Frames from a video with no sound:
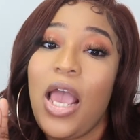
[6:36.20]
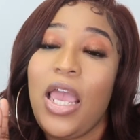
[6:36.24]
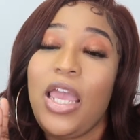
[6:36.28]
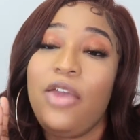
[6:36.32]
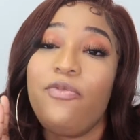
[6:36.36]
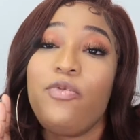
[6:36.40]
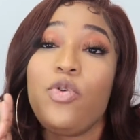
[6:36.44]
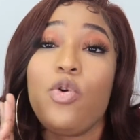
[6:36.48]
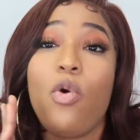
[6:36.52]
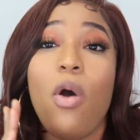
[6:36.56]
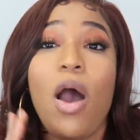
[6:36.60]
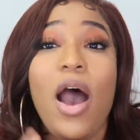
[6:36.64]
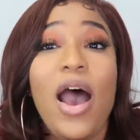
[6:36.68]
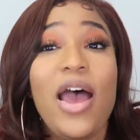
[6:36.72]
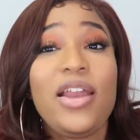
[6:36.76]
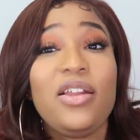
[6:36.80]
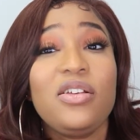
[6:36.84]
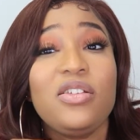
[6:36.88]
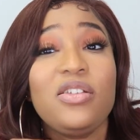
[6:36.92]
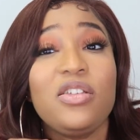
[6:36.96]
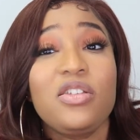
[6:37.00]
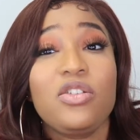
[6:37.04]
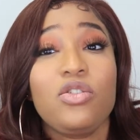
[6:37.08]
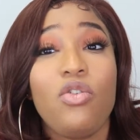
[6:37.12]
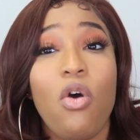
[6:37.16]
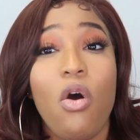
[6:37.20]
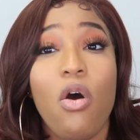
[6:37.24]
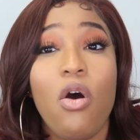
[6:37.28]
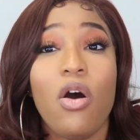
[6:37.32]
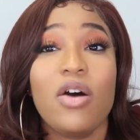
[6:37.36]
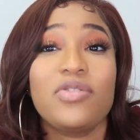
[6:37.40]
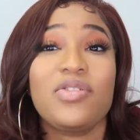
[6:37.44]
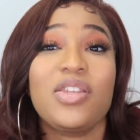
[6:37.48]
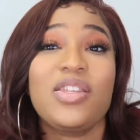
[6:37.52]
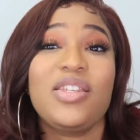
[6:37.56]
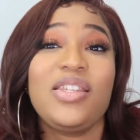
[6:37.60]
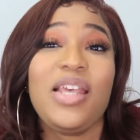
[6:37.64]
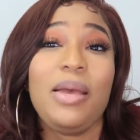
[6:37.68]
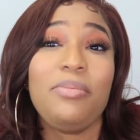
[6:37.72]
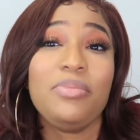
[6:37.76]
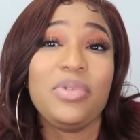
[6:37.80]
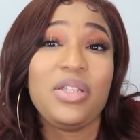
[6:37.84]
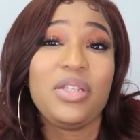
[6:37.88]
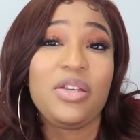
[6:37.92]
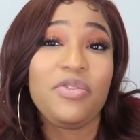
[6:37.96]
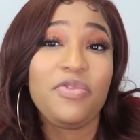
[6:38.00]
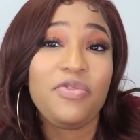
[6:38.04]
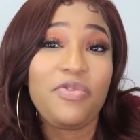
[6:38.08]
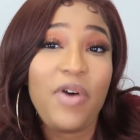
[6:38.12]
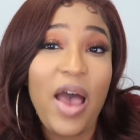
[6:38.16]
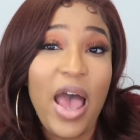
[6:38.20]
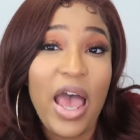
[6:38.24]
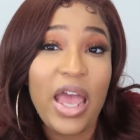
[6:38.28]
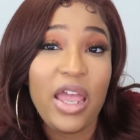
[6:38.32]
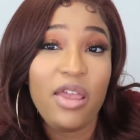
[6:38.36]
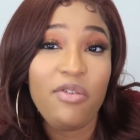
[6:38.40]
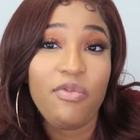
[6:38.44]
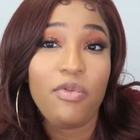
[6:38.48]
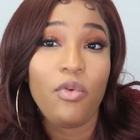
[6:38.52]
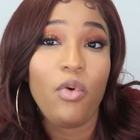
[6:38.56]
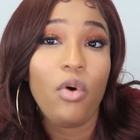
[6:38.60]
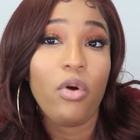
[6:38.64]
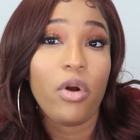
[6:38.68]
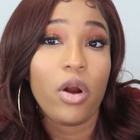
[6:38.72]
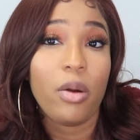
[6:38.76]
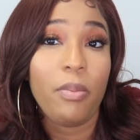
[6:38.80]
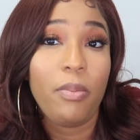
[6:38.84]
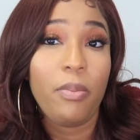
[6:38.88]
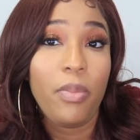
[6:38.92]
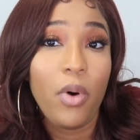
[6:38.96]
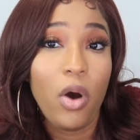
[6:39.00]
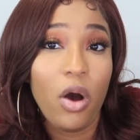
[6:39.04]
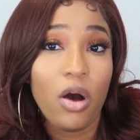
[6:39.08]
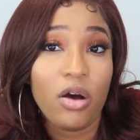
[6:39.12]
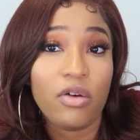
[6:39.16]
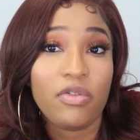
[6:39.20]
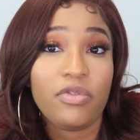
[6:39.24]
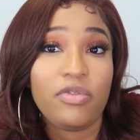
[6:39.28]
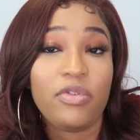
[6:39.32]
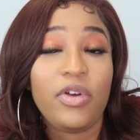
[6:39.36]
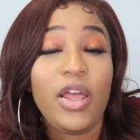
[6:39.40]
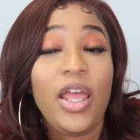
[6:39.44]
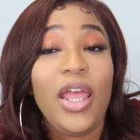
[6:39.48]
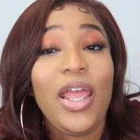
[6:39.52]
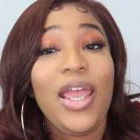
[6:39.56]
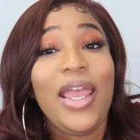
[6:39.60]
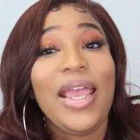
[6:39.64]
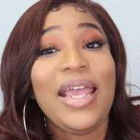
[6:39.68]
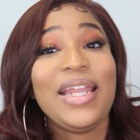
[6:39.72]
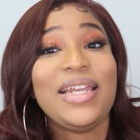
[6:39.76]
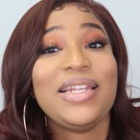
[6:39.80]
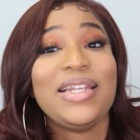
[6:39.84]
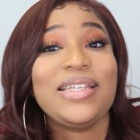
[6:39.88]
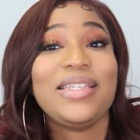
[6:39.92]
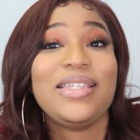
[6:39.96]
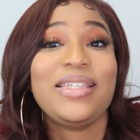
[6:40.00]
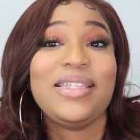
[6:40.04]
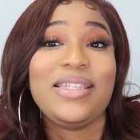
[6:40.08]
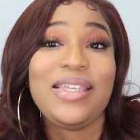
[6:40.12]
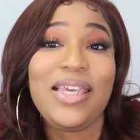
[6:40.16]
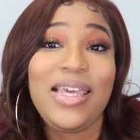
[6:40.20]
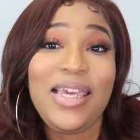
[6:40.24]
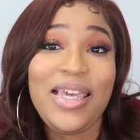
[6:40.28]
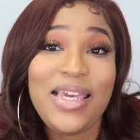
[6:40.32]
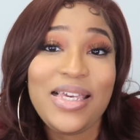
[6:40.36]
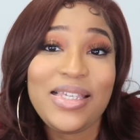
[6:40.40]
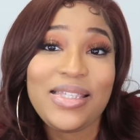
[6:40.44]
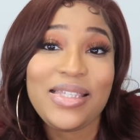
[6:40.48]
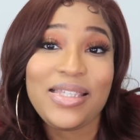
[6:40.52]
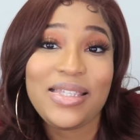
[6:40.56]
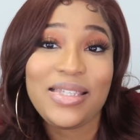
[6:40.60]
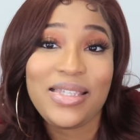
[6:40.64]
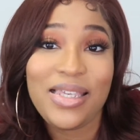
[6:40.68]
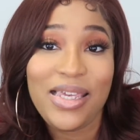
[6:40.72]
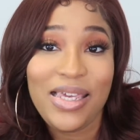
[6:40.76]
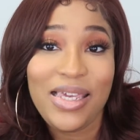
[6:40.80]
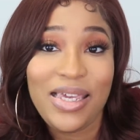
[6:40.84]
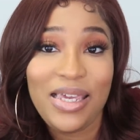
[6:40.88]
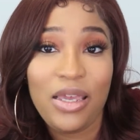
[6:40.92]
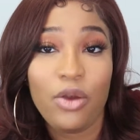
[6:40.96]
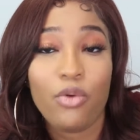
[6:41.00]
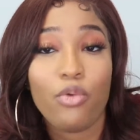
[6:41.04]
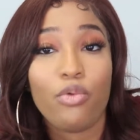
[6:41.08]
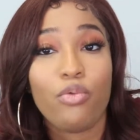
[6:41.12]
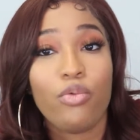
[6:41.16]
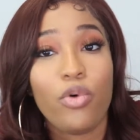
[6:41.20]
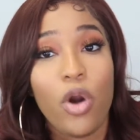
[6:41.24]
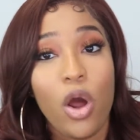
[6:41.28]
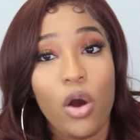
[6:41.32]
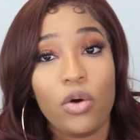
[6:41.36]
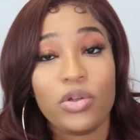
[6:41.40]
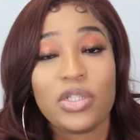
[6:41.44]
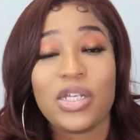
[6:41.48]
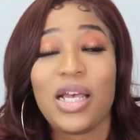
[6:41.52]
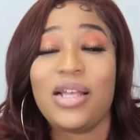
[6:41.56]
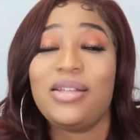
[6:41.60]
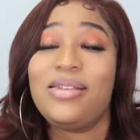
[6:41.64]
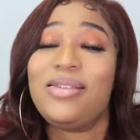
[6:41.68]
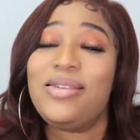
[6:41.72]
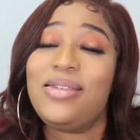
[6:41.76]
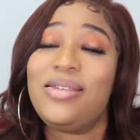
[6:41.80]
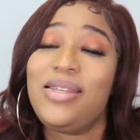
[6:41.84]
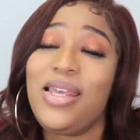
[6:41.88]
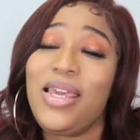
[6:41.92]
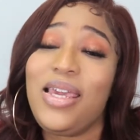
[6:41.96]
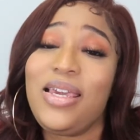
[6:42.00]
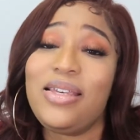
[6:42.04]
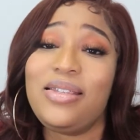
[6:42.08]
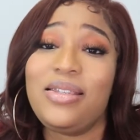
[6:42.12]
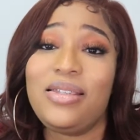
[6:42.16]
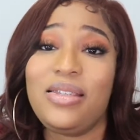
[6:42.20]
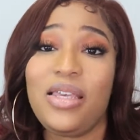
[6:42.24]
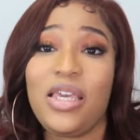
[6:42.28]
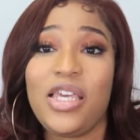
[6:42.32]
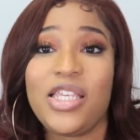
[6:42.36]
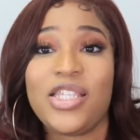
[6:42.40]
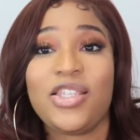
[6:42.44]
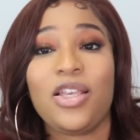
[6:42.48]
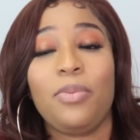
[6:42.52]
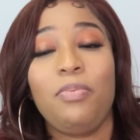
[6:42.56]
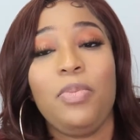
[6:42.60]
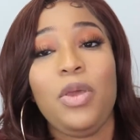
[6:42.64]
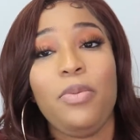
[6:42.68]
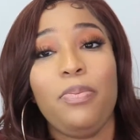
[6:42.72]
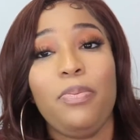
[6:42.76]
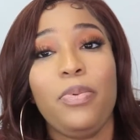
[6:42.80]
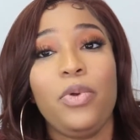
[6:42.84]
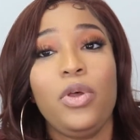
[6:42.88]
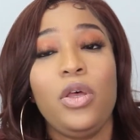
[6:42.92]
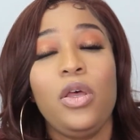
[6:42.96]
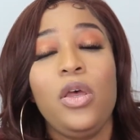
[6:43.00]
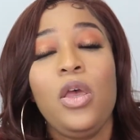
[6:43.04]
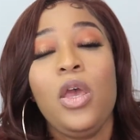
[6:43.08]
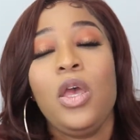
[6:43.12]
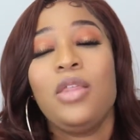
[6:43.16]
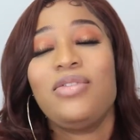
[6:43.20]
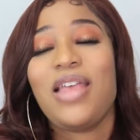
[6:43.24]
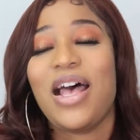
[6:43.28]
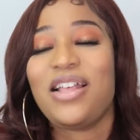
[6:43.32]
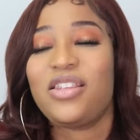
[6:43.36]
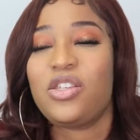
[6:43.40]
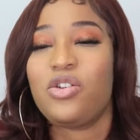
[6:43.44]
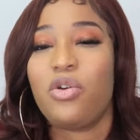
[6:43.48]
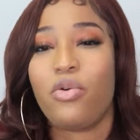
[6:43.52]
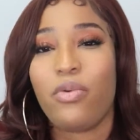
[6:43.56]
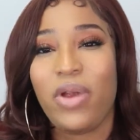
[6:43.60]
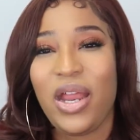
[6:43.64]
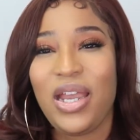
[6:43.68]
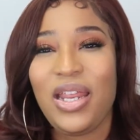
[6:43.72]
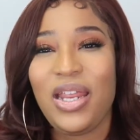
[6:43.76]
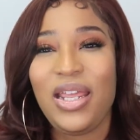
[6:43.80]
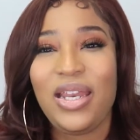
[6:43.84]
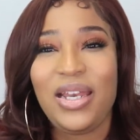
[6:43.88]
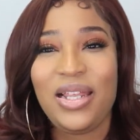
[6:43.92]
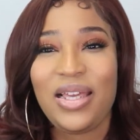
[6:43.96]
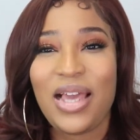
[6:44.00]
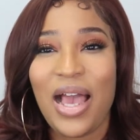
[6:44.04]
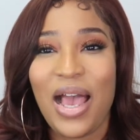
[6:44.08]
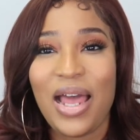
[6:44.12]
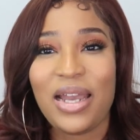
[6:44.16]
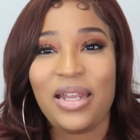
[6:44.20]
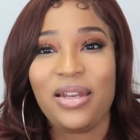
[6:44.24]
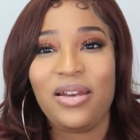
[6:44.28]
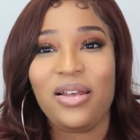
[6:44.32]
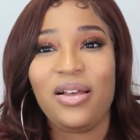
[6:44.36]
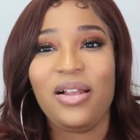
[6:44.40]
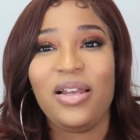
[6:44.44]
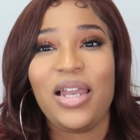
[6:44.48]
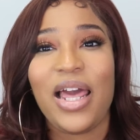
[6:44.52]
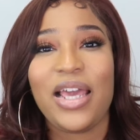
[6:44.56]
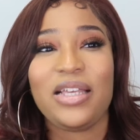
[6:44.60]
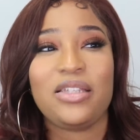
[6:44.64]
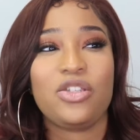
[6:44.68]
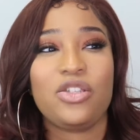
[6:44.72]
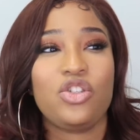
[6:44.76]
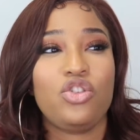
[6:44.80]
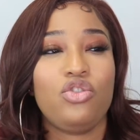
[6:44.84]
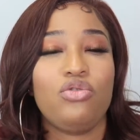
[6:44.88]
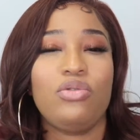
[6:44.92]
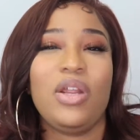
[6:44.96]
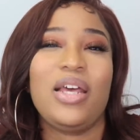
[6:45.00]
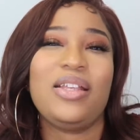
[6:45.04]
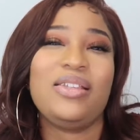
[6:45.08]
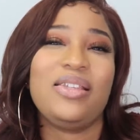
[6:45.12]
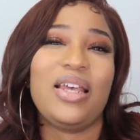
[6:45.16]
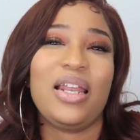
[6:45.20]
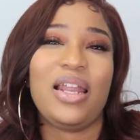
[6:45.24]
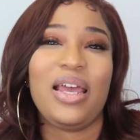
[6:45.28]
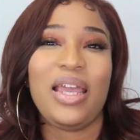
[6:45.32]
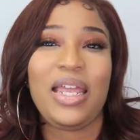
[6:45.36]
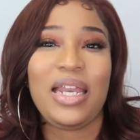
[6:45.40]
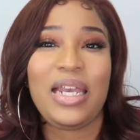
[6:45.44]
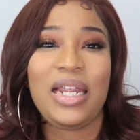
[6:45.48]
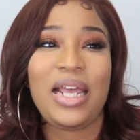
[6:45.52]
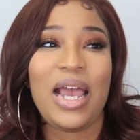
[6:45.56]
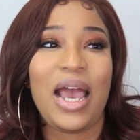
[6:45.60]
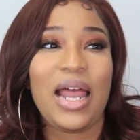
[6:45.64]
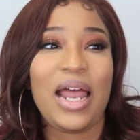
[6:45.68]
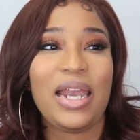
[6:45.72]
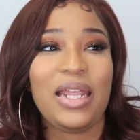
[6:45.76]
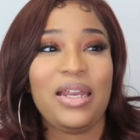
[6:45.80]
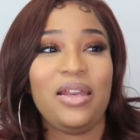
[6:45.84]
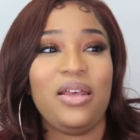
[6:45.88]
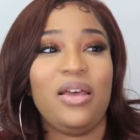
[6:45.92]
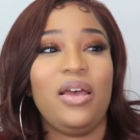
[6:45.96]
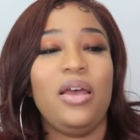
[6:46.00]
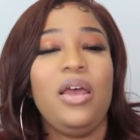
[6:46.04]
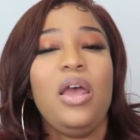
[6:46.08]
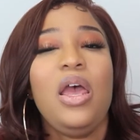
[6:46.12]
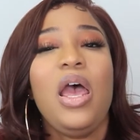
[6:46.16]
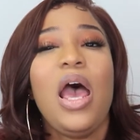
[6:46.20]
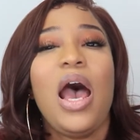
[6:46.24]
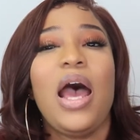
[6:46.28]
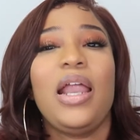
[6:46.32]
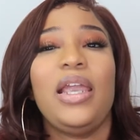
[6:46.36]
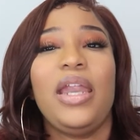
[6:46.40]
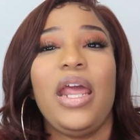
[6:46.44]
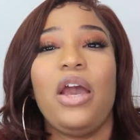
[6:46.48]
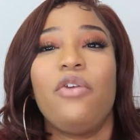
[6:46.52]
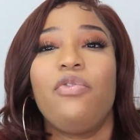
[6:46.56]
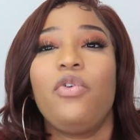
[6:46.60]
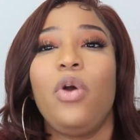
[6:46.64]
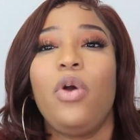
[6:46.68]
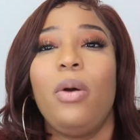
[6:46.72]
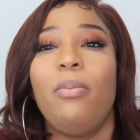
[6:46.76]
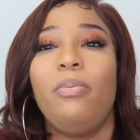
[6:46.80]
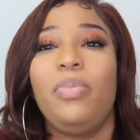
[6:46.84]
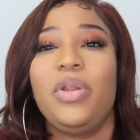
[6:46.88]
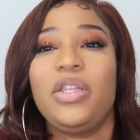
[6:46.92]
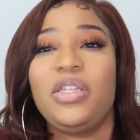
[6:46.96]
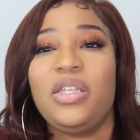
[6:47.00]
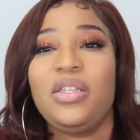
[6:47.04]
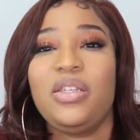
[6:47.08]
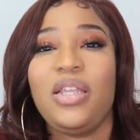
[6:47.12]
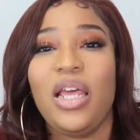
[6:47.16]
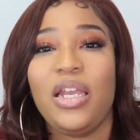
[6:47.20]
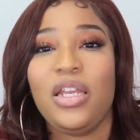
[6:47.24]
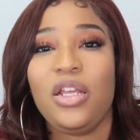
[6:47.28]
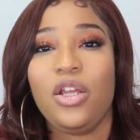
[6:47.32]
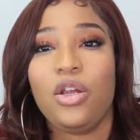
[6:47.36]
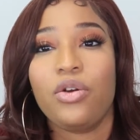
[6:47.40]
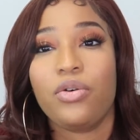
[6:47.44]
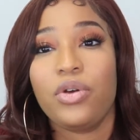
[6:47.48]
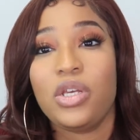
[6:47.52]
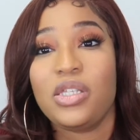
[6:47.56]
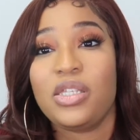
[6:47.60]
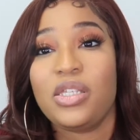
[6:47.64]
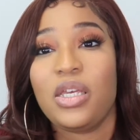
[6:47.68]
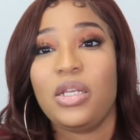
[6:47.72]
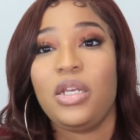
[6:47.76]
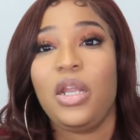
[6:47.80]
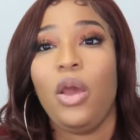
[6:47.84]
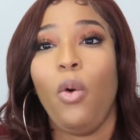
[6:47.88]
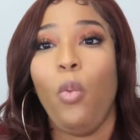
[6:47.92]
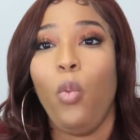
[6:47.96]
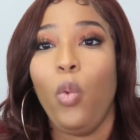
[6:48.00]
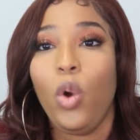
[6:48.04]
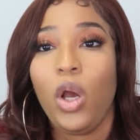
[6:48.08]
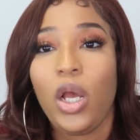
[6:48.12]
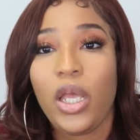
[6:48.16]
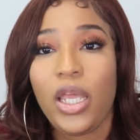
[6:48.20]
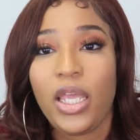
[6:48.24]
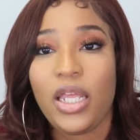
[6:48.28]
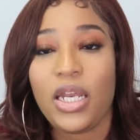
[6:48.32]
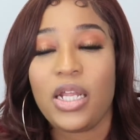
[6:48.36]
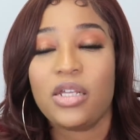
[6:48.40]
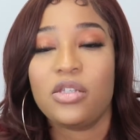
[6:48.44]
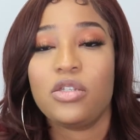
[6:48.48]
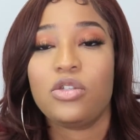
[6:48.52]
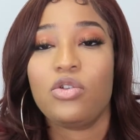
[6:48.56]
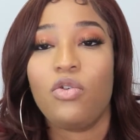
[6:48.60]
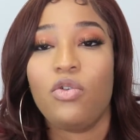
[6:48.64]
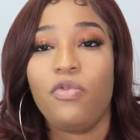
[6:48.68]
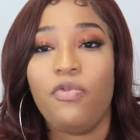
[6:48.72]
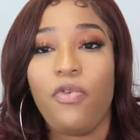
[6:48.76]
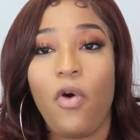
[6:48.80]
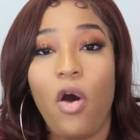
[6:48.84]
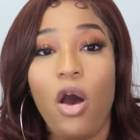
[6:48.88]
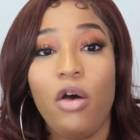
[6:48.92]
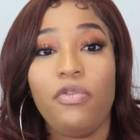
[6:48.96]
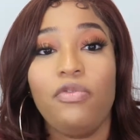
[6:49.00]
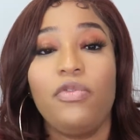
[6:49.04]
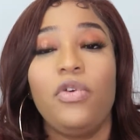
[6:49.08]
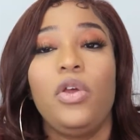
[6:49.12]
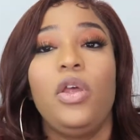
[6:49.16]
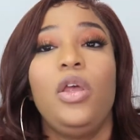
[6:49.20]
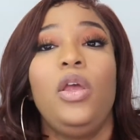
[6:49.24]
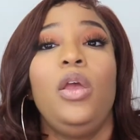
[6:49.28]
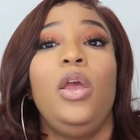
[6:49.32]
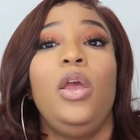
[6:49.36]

if you had a score of 75 or above in the CEC route, and CEC is the people that's already in Canada, like students that are in Canada and they have completed their degrees and they're working and so forth.